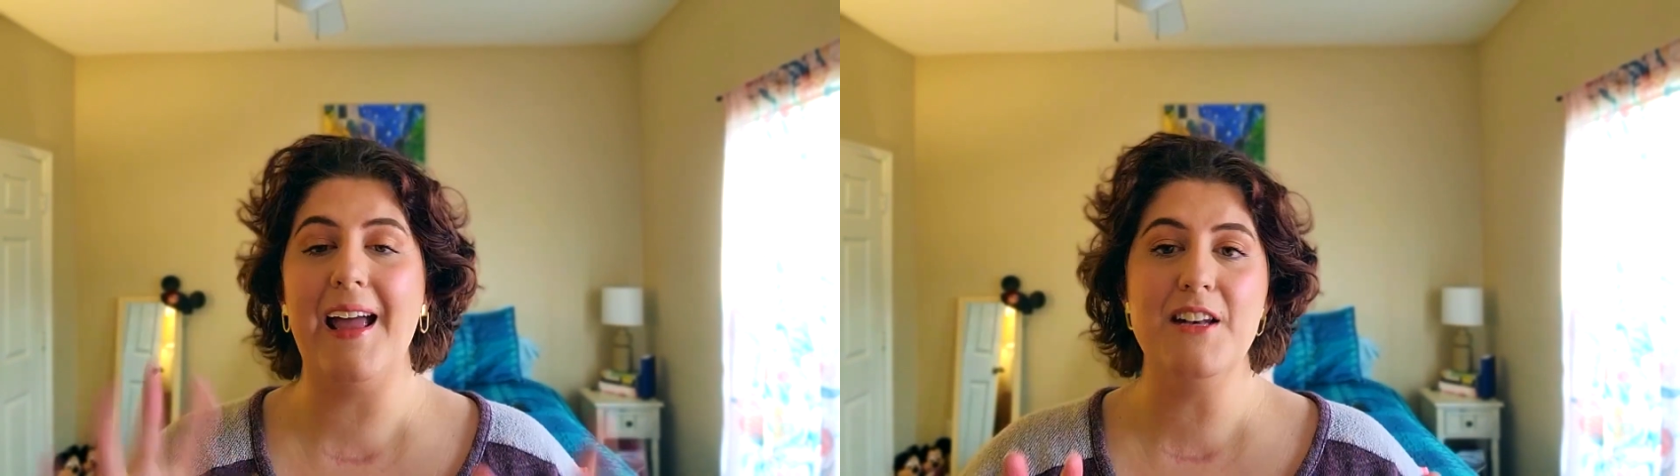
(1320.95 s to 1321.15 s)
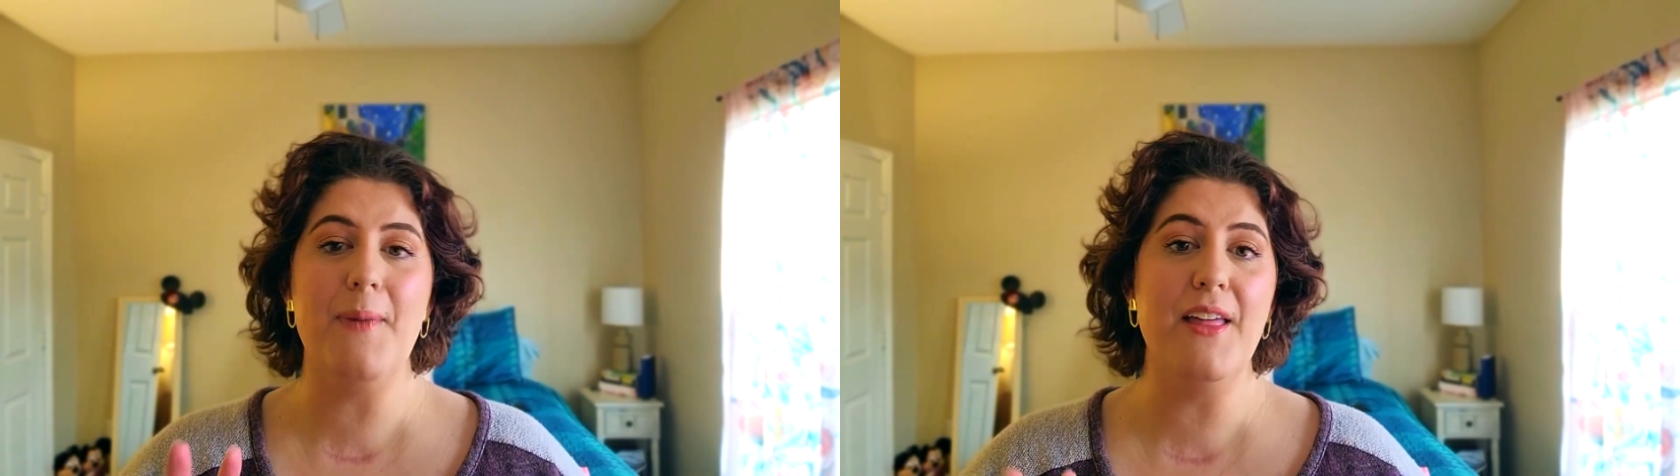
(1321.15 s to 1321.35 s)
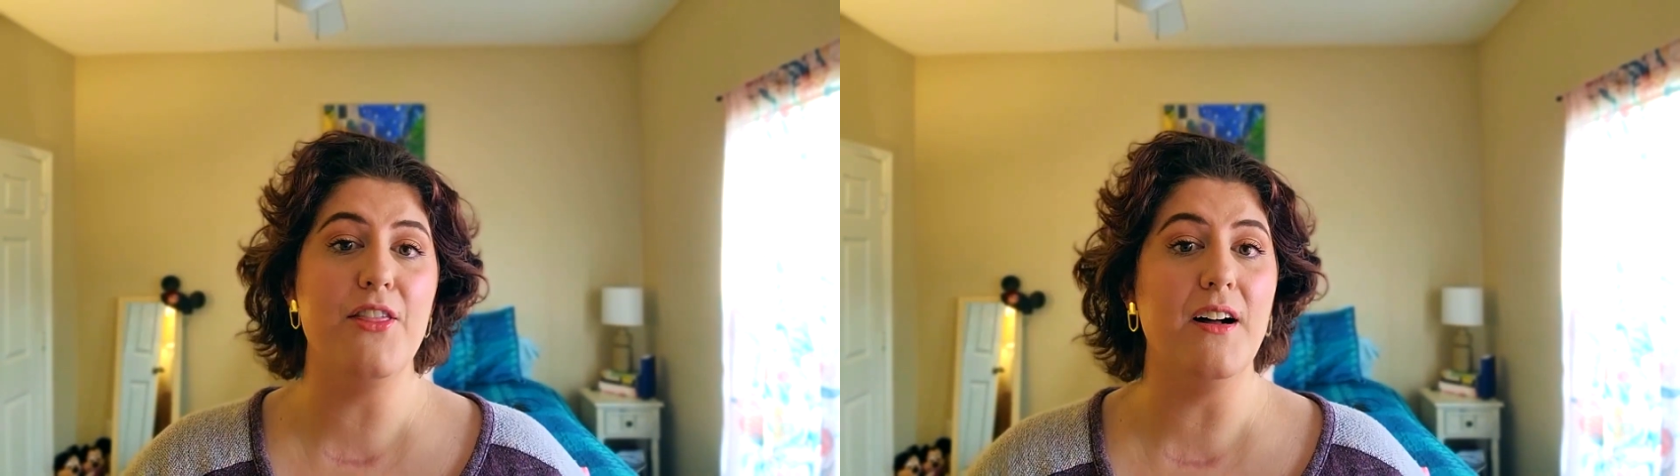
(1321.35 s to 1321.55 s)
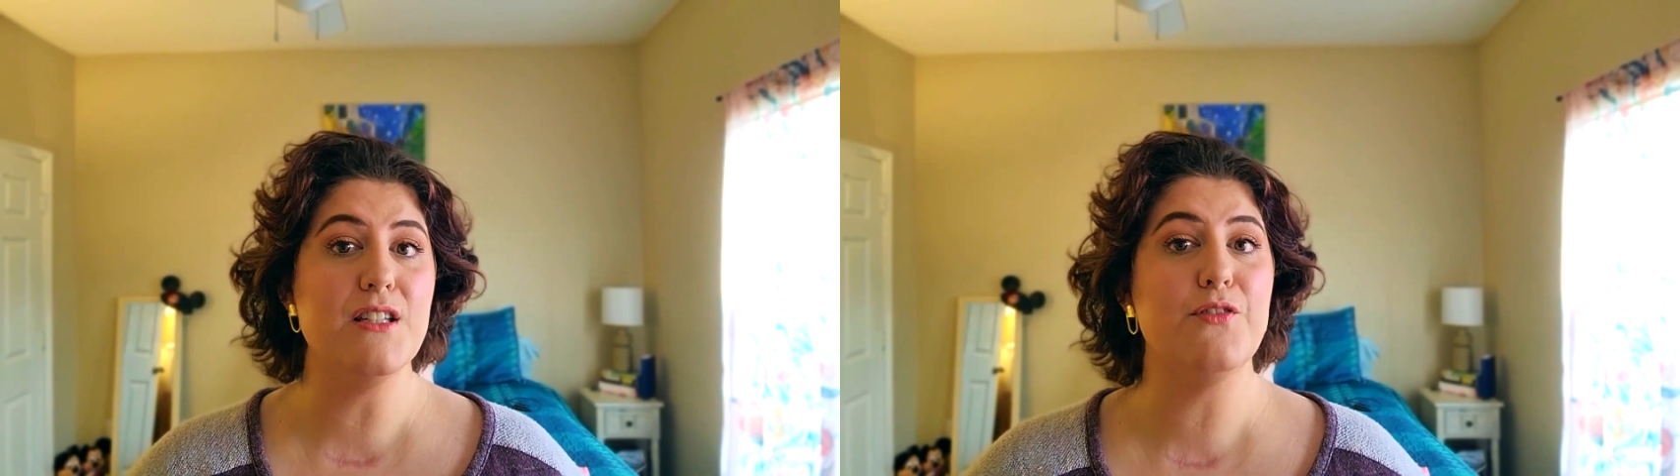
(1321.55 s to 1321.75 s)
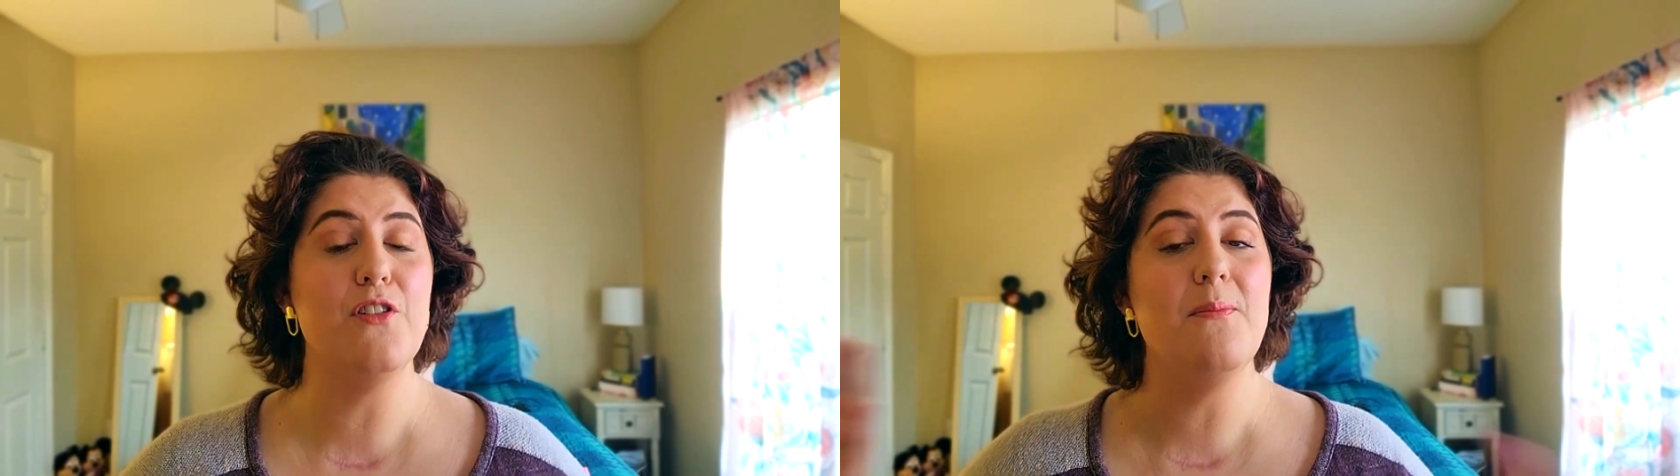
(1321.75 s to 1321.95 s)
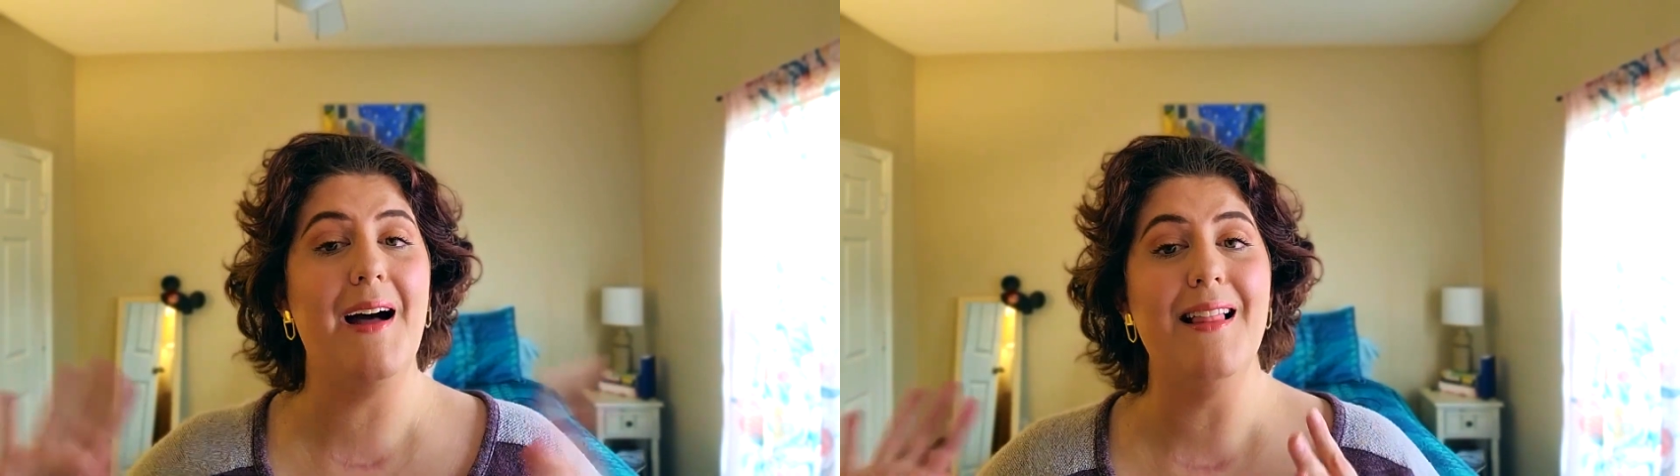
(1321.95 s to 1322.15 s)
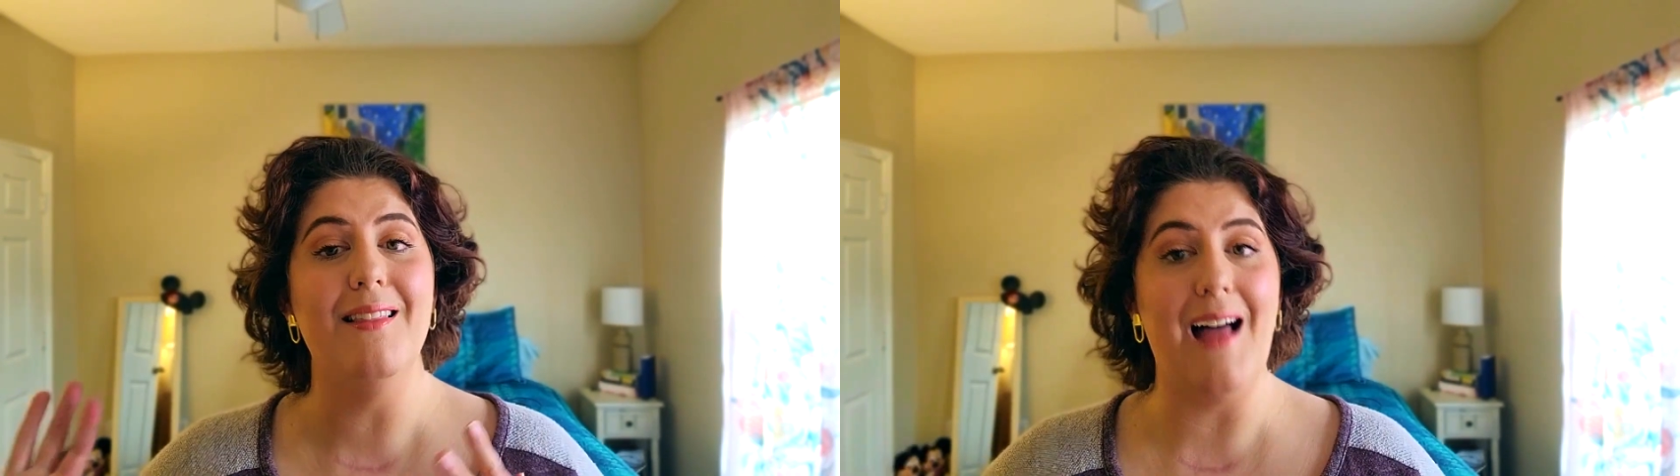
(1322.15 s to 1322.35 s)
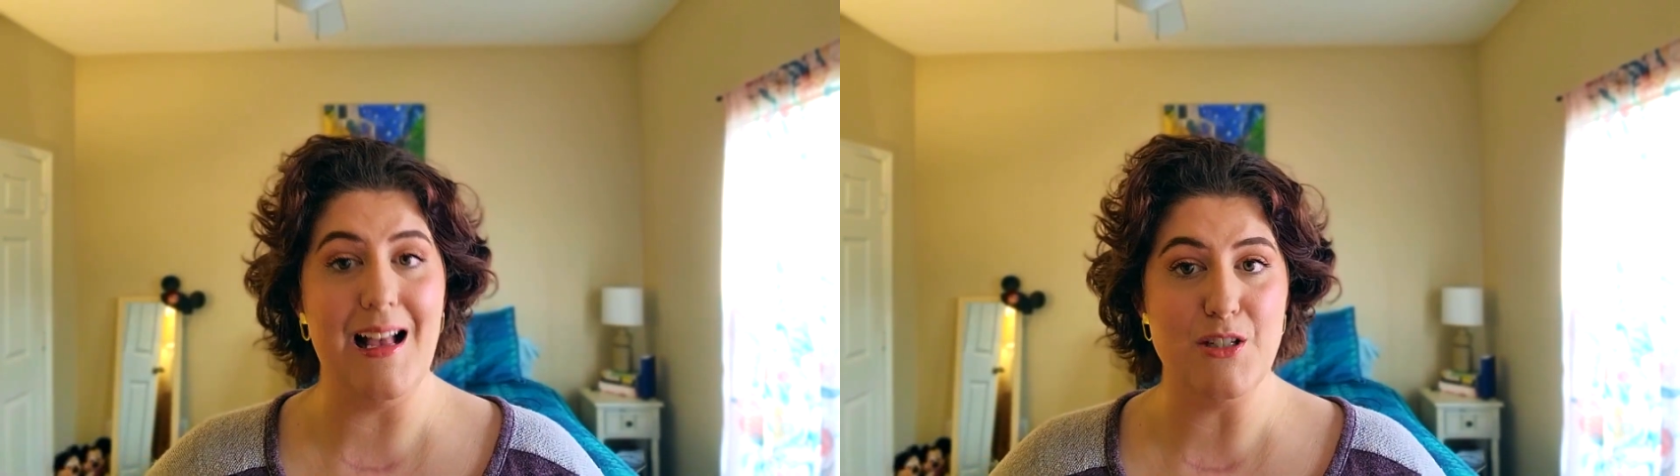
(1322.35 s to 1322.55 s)
and my thoughts from my
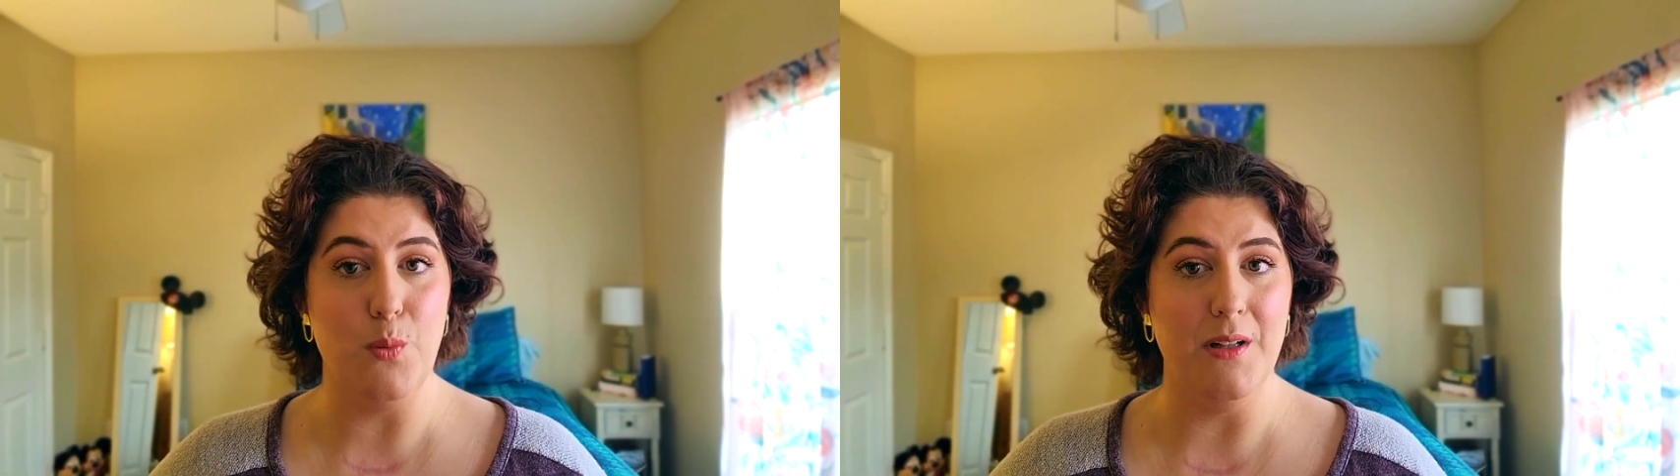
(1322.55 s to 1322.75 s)
last